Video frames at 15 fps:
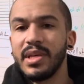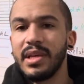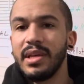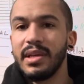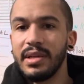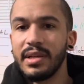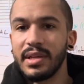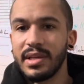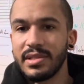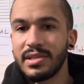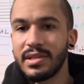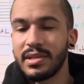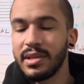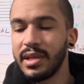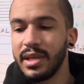
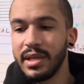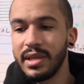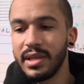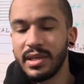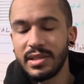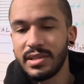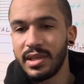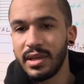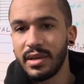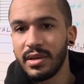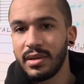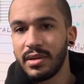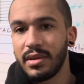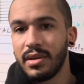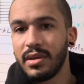hedonistic.
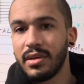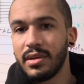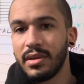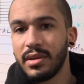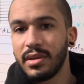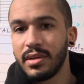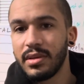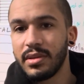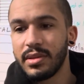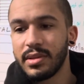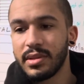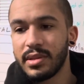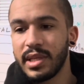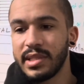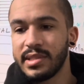
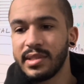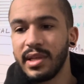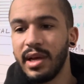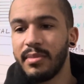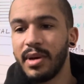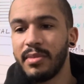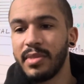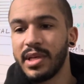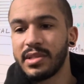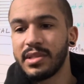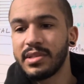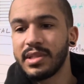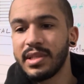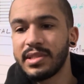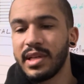That's not my message.
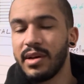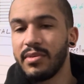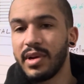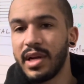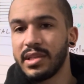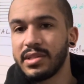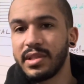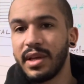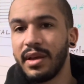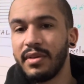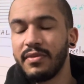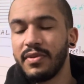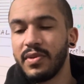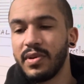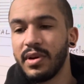That's not what I stand
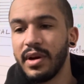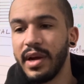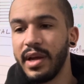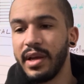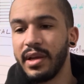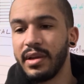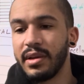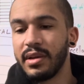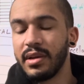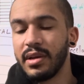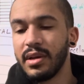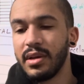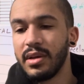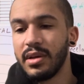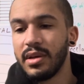for. And
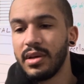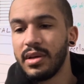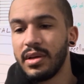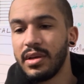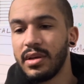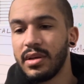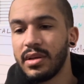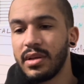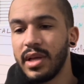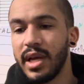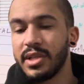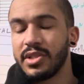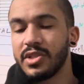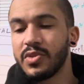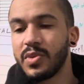I
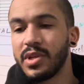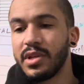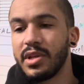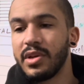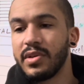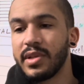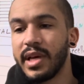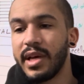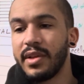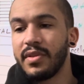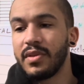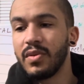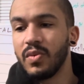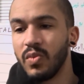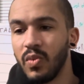just want to know that
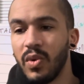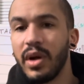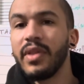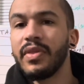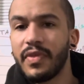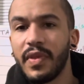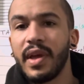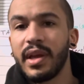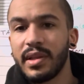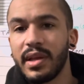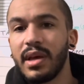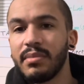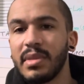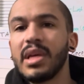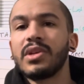the one thing
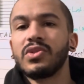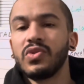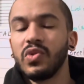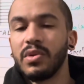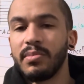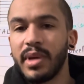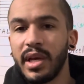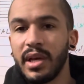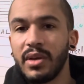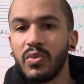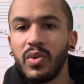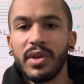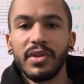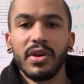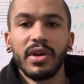that makes you a man,
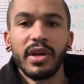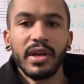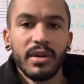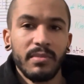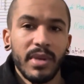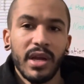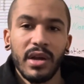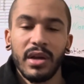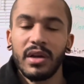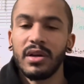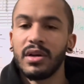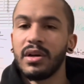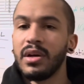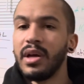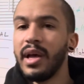whether you're in
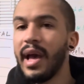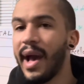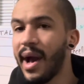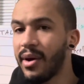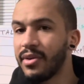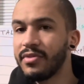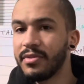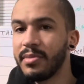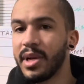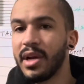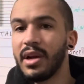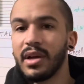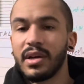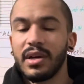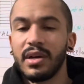America, out of
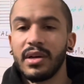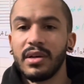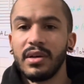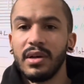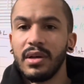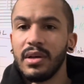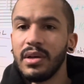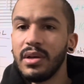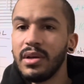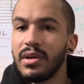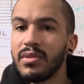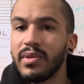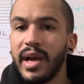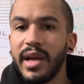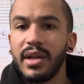America,
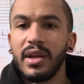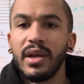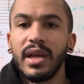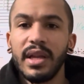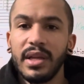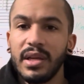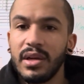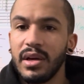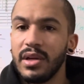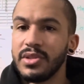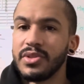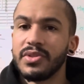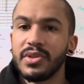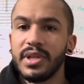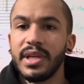right? Any
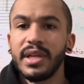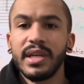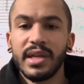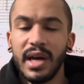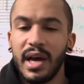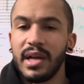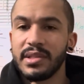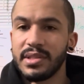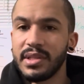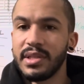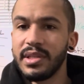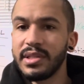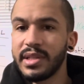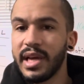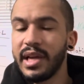country, any
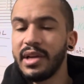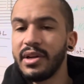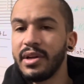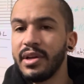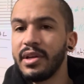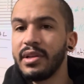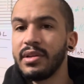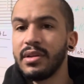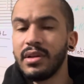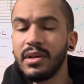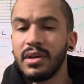continent that you're in.